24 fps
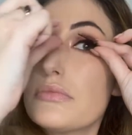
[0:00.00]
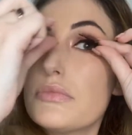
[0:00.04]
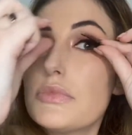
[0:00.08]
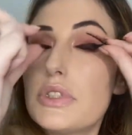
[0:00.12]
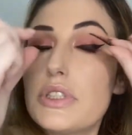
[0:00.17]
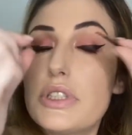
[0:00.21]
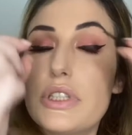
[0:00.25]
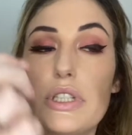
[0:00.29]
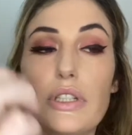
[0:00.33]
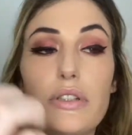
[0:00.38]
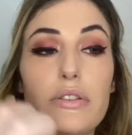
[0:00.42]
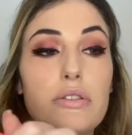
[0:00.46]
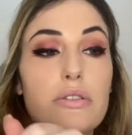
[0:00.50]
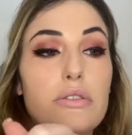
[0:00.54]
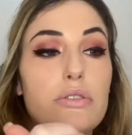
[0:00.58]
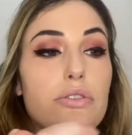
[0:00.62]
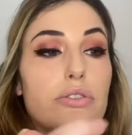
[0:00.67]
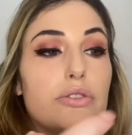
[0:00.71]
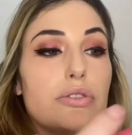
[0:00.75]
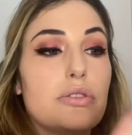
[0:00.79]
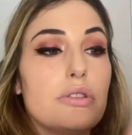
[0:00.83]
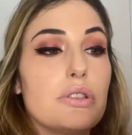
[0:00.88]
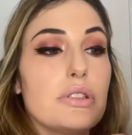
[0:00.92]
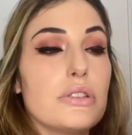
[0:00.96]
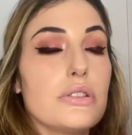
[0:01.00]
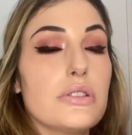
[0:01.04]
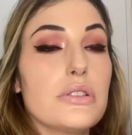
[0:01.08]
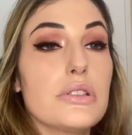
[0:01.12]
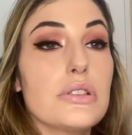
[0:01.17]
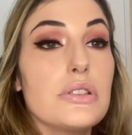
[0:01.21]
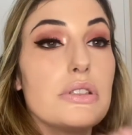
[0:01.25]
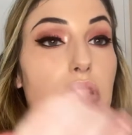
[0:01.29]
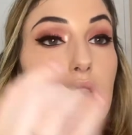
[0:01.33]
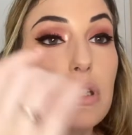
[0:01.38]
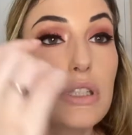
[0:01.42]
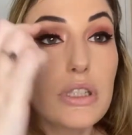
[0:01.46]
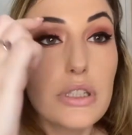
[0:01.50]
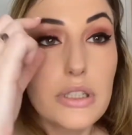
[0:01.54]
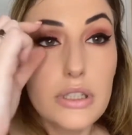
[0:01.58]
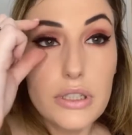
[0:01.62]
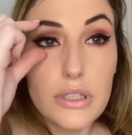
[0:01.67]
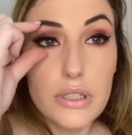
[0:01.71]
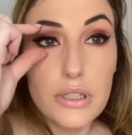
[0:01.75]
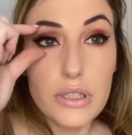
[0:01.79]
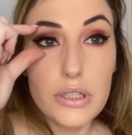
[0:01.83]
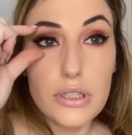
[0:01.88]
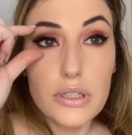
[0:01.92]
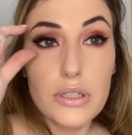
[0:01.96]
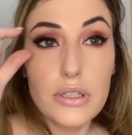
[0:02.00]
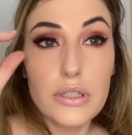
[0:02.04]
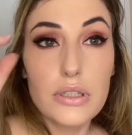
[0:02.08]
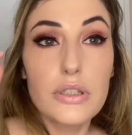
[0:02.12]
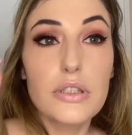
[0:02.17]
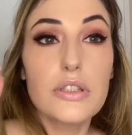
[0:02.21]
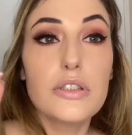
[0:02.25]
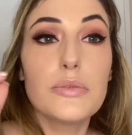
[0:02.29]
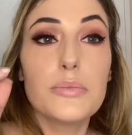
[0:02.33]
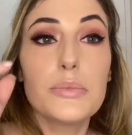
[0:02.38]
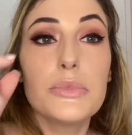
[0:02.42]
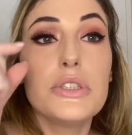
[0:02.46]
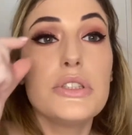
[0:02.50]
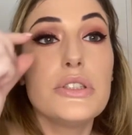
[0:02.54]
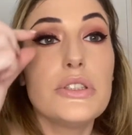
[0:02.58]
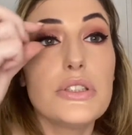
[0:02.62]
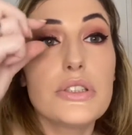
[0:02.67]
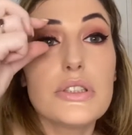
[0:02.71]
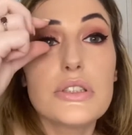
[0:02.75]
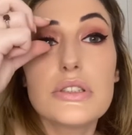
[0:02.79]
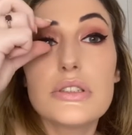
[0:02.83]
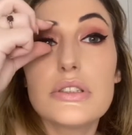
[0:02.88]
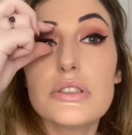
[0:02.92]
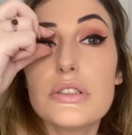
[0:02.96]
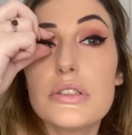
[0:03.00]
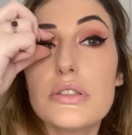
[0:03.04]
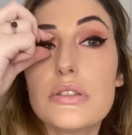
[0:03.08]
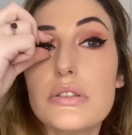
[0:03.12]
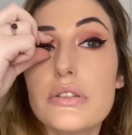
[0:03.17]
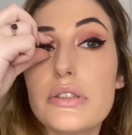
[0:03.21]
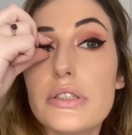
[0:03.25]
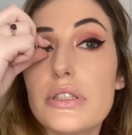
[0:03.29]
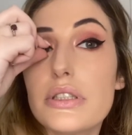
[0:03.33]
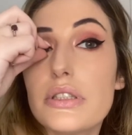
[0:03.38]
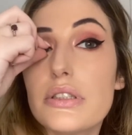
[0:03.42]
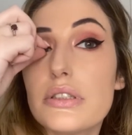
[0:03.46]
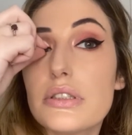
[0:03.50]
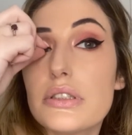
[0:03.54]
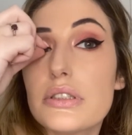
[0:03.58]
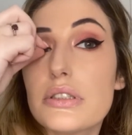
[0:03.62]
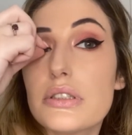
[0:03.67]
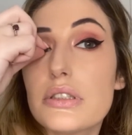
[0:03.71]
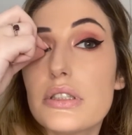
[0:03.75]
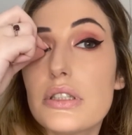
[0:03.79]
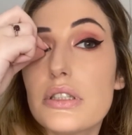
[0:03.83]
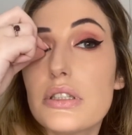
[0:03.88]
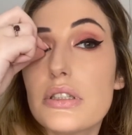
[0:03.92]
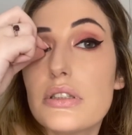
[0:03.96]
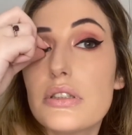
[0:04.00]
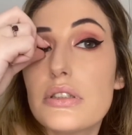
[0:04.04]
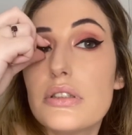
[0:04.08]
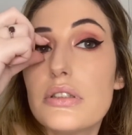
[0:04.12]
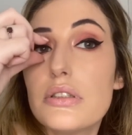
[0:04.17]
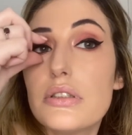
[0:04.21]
But they're not choosing to stick. I mean, you can see already this side.